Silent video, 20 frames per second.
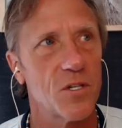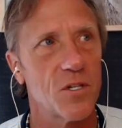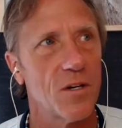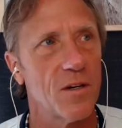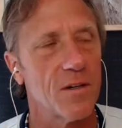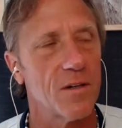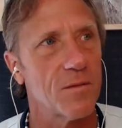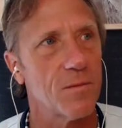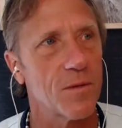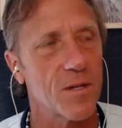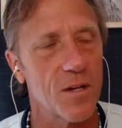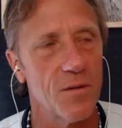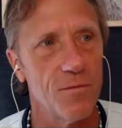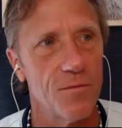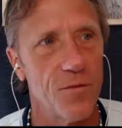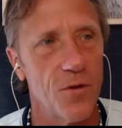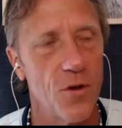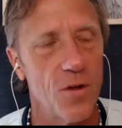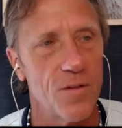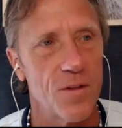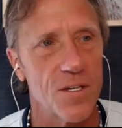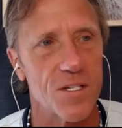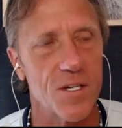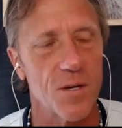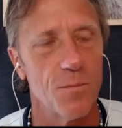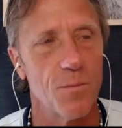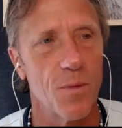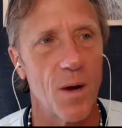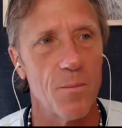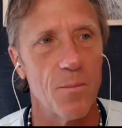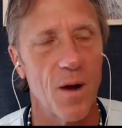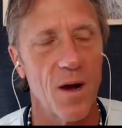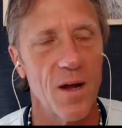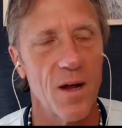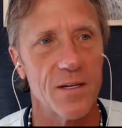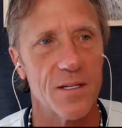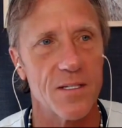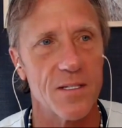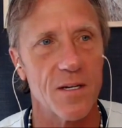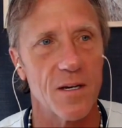I'm trying to convert this in my
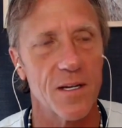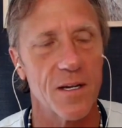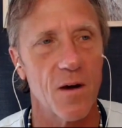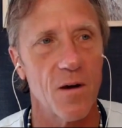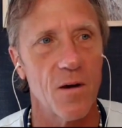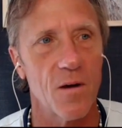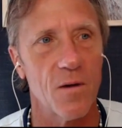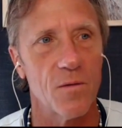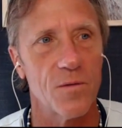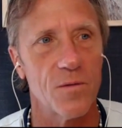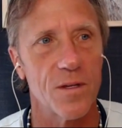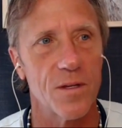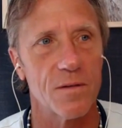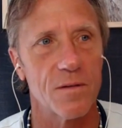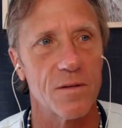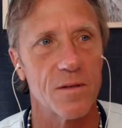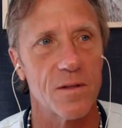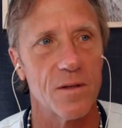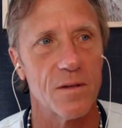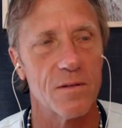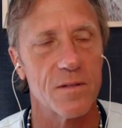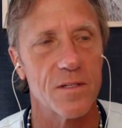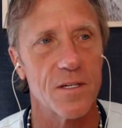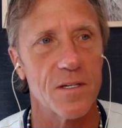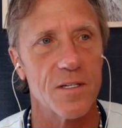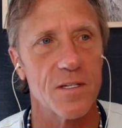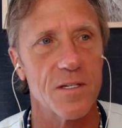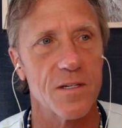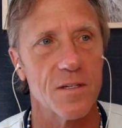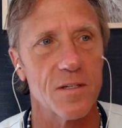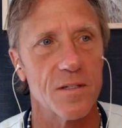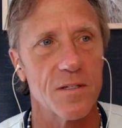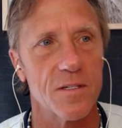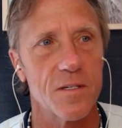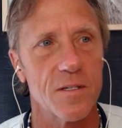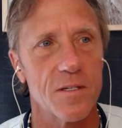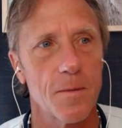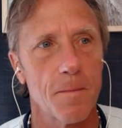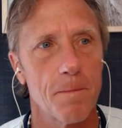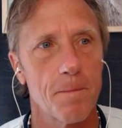mind as I go, the, the
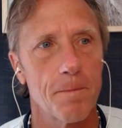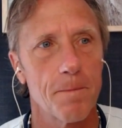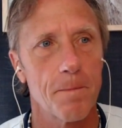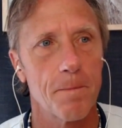distance.